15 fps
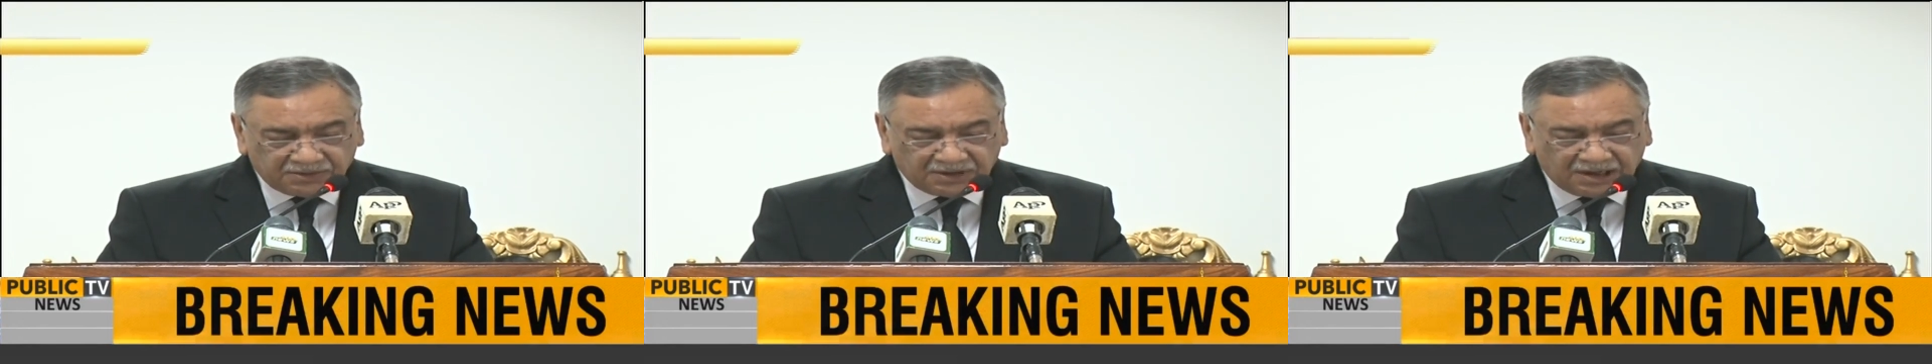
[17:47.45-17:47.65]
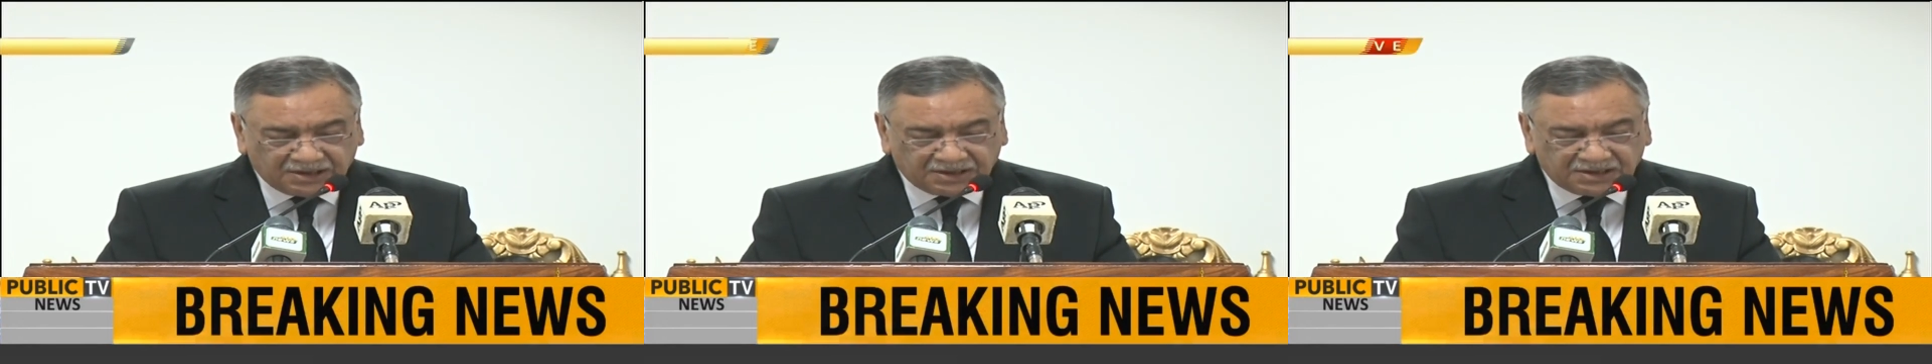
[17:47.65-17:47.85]

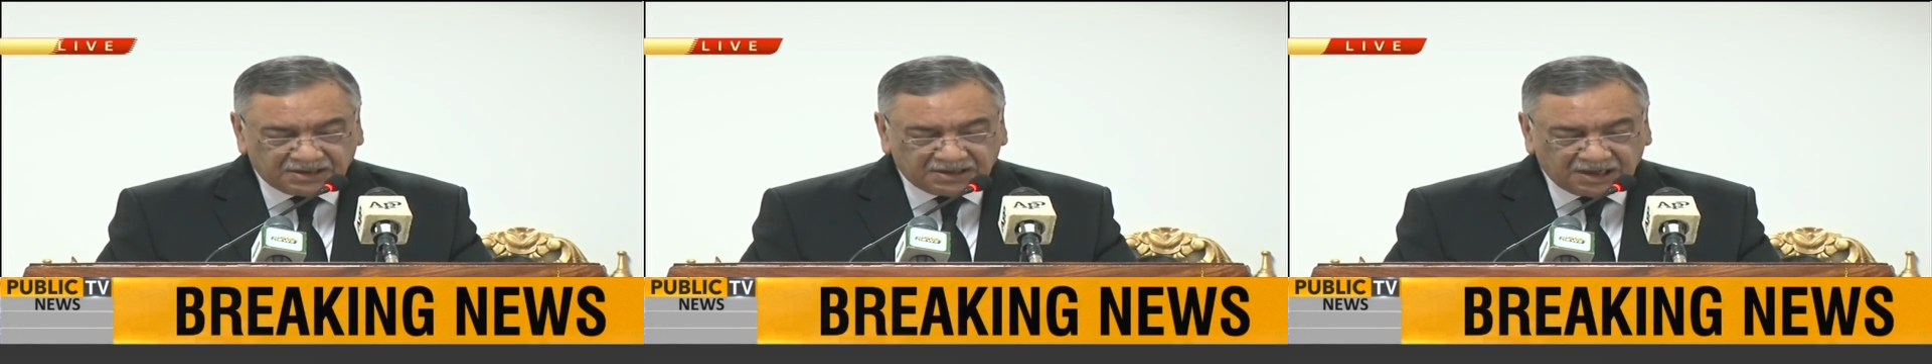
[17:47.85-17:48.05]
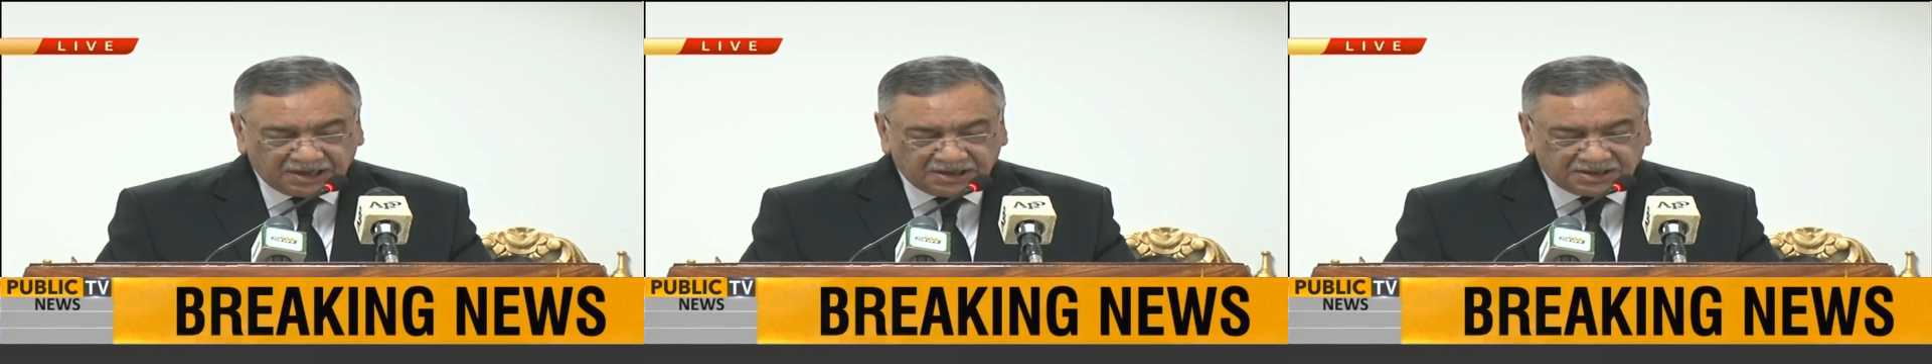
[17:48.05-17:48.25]

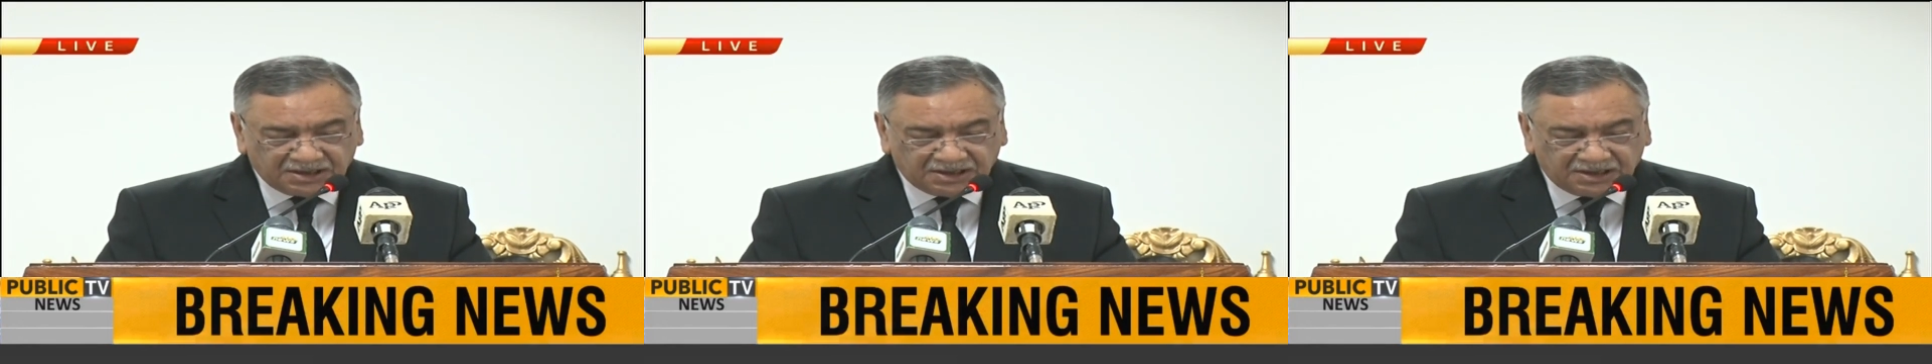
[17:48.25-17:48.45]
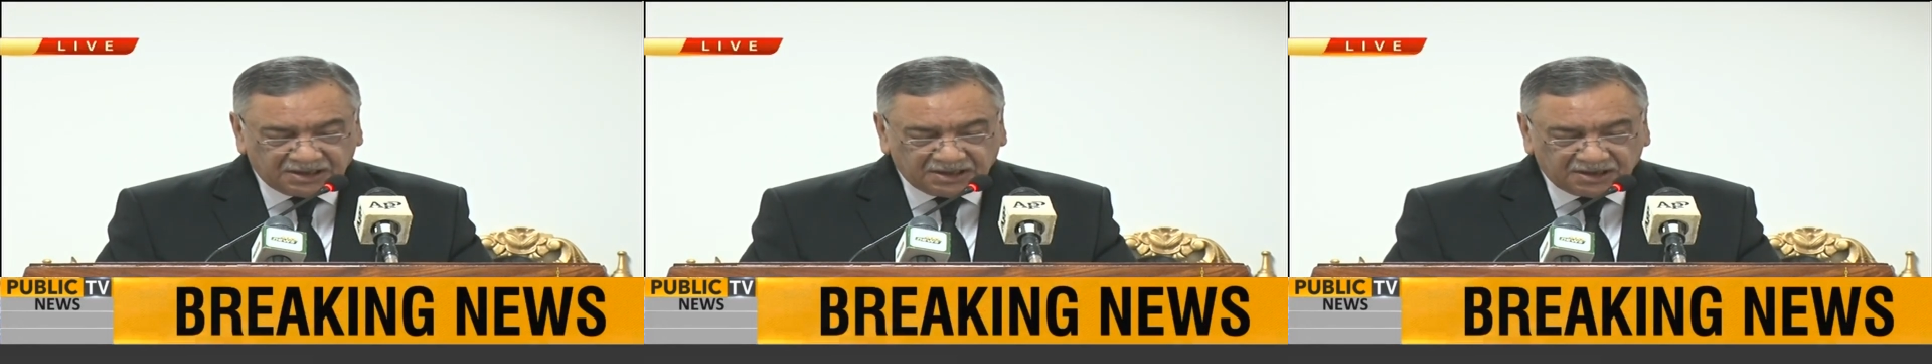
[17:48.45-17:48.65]

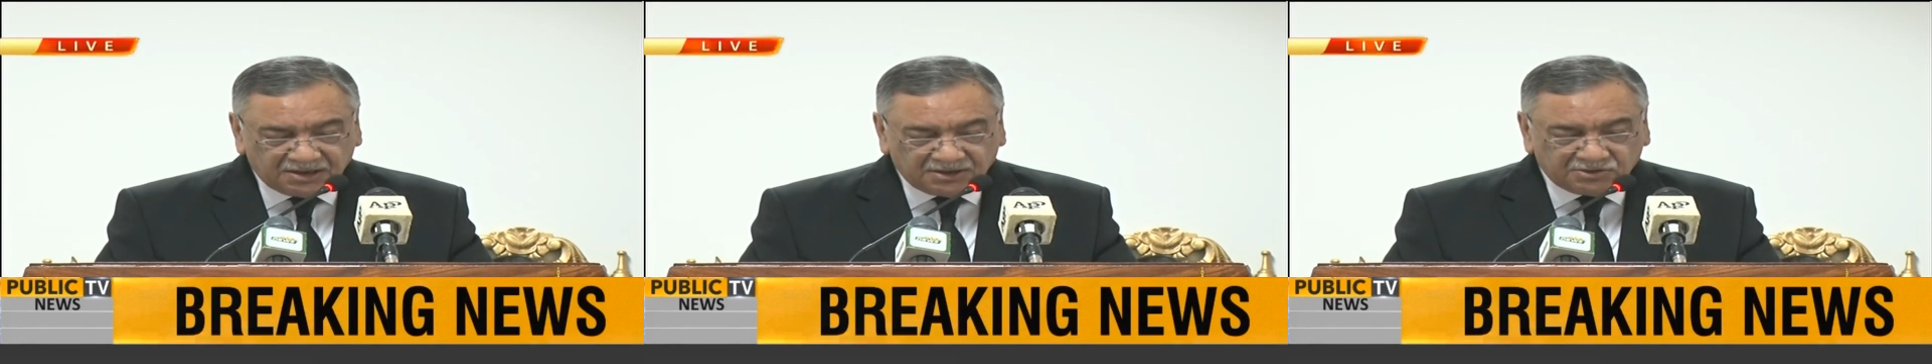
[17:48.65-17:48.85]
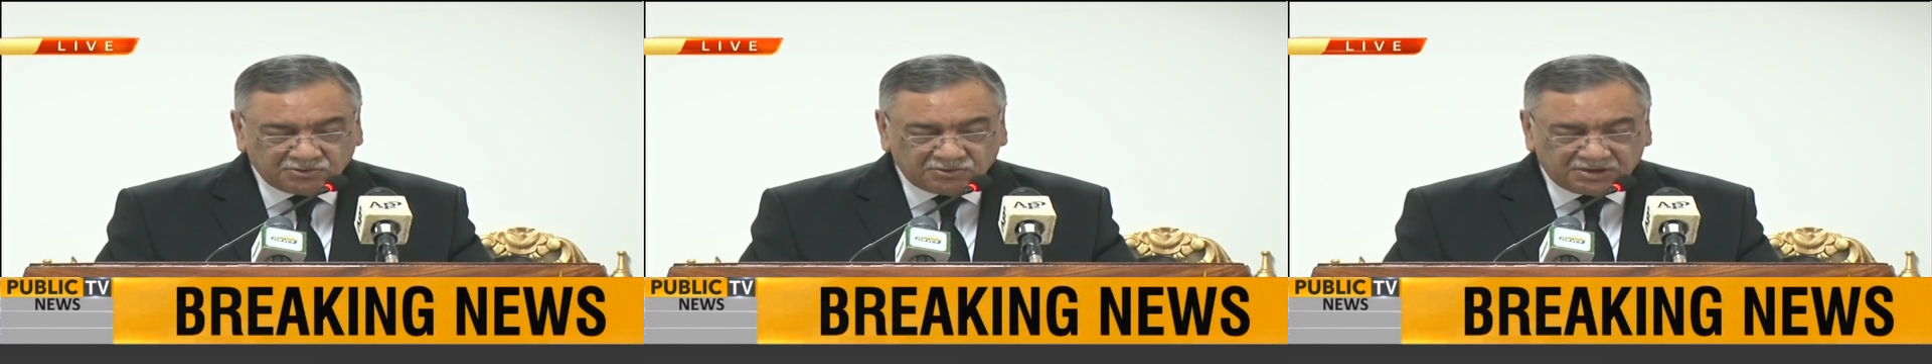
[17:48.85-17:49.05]
1990
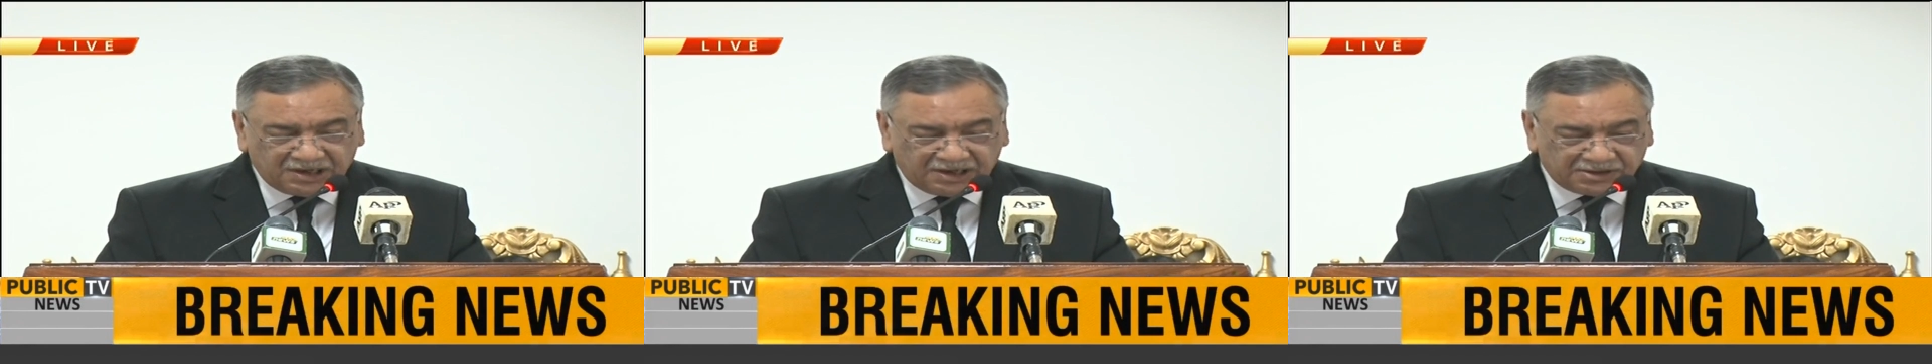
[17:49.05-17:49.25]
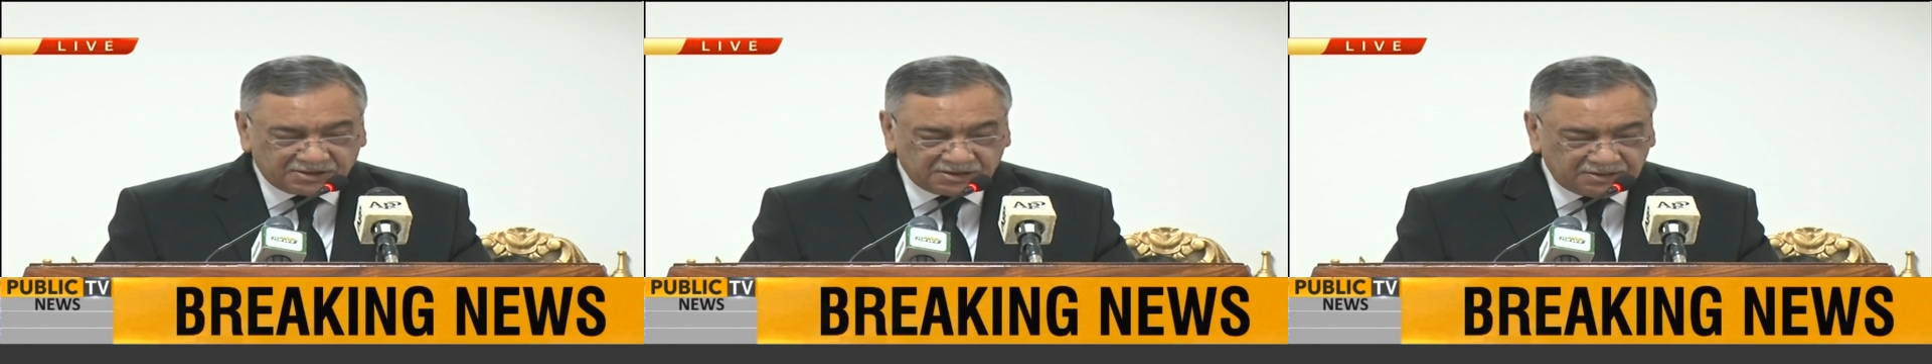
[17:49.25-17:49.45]
to date.